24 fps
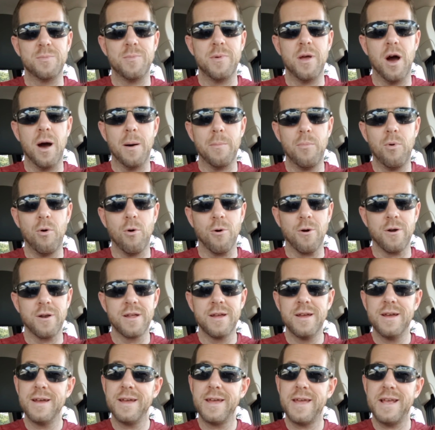to be on board.
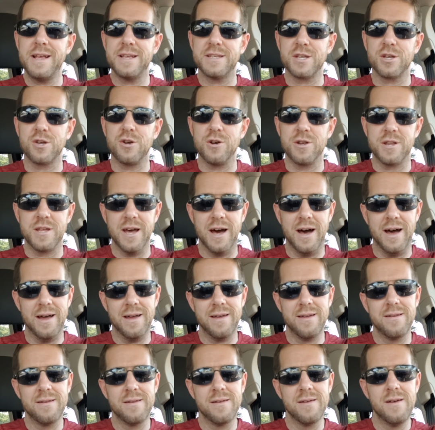He's a good guy.